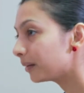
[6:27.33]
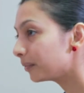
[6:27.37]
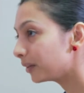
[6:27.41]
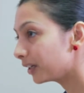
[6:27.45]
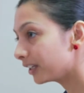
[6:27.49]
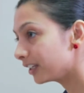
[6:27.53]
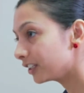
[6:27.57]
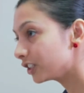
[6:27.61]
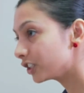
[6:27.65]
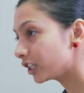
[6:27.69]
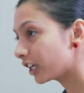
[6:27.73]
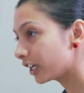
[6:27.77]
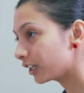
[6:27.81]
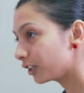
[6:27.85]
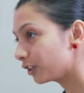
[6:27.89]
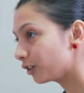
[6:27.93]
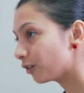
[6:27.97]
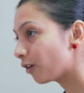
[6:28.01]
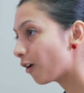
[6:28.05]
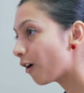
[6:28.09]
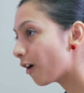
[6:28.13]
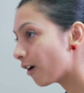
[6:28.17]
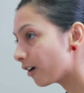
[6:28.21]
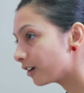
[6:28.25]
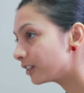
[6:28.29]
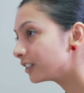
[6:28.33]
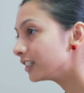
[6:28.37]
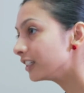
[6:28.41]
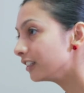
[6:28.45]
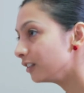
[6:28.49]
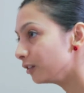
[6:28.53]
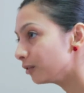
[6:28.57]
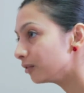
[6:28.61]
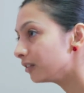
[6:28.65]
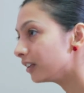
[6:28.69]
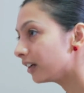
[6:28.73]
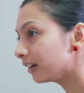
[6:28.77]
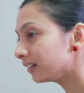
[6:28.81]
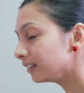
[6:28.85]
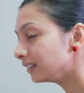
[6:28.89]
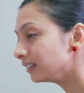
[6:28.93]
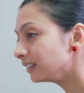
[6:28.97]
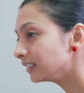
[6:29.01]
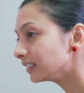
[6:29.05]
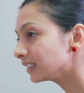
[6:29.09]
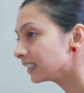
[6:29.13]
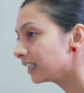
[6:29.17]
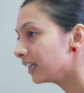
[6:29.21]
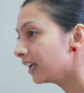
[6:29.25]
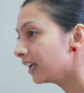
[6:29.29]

I'm going to check your heart and your lungs.